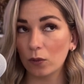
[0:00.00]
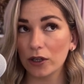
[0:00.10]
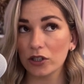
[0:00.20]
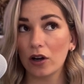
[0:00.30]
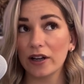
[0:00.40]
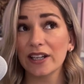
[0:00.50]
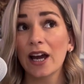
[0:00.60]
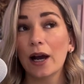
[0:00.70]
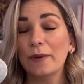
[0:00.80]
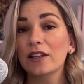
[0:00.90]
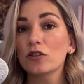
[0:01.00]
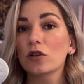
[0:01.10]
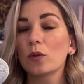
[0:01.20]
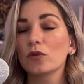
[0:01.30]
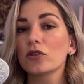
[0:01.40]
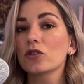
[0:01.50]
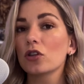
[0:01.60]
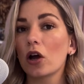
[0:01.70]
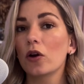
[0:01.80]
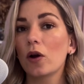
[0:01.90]
which, guys, I mean, this trip was
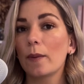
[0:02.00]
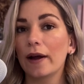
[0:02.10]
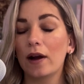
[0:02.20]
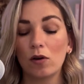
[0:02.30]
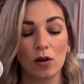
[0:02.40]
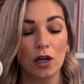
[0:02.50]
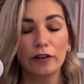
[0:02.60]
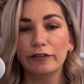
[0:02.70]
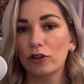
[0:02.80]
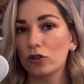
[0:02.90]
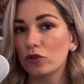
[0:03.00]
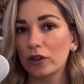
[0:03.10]
so about food,